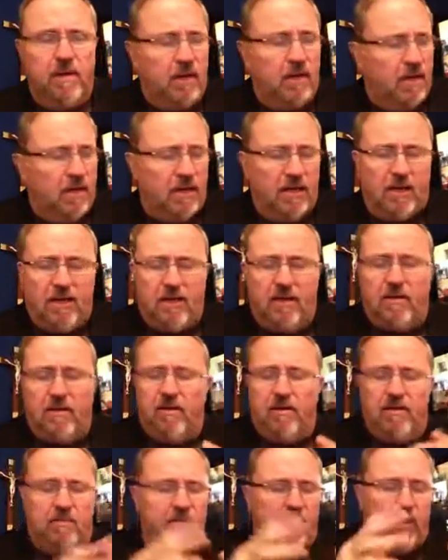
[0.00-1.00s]

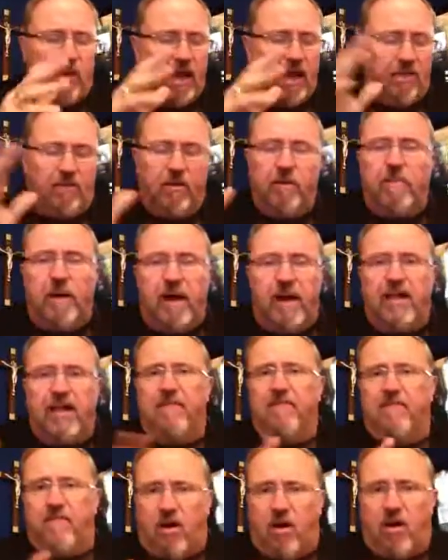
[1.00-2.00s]
uh, everybody
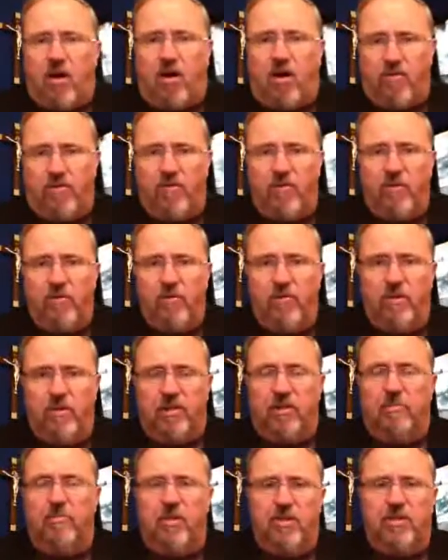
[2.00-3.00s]
involved
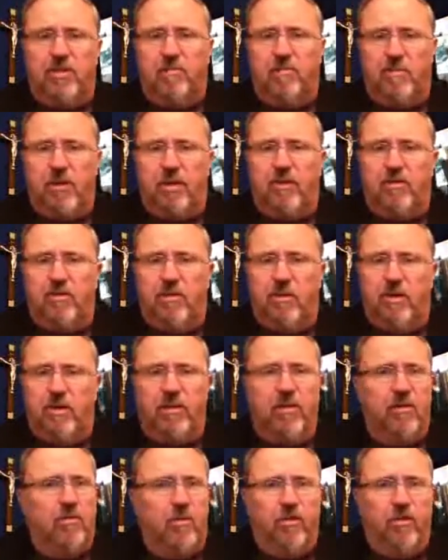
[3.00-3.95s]
with the Muslim Brotherhood.